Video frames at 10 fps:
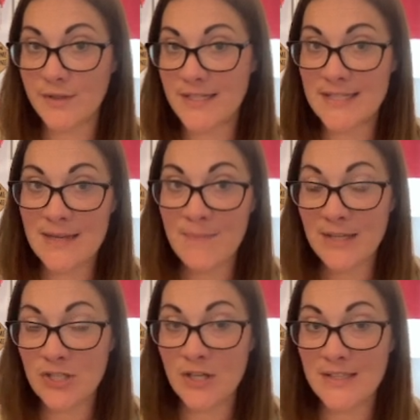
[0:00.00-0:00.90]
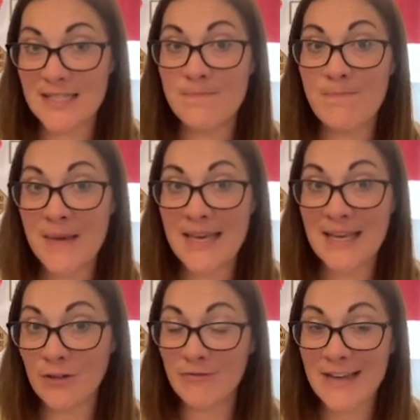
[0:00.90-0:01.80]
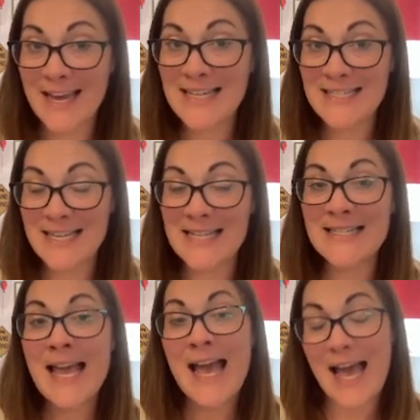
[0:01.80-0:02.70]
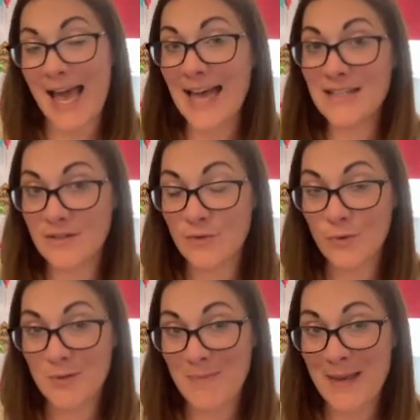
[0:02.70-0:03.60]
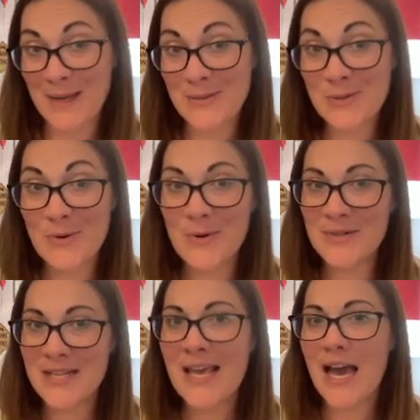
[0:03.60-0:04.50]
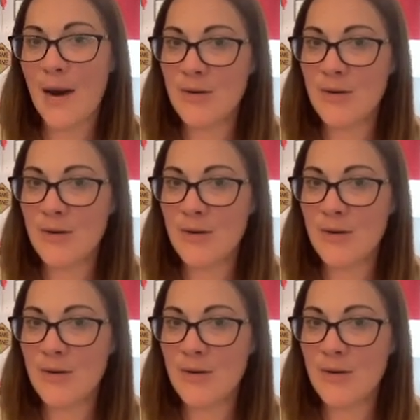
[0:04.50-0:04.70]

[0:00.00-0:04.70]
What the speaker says: to see big chances being created, and of course being scored, and we